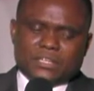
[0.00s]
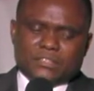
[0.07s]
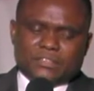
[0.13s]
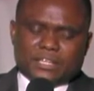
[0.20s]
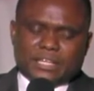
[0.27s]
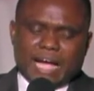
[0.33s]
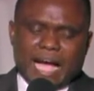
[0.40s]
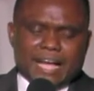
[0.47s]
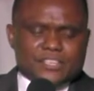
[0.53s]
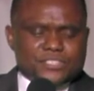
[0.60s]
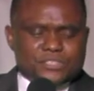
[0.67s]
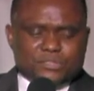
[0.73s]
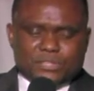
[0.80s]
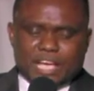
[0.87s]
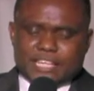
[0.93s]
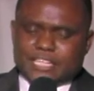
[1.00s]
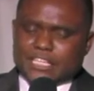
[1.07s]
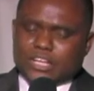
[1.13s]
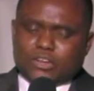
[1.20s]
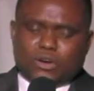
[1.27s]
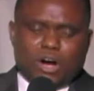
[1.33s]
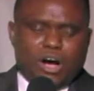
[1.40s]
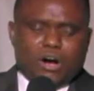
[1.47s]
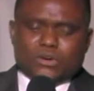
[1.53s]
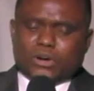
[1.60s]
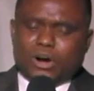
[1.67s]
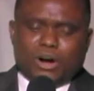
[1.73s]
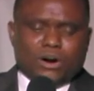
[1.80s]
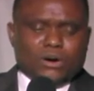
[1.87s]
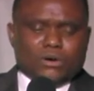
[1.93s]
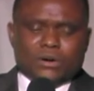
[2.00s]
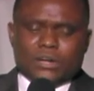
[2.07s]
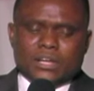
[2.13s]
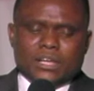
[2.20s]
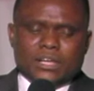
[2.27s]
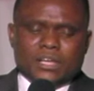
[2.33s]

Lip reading: the current situation in Congo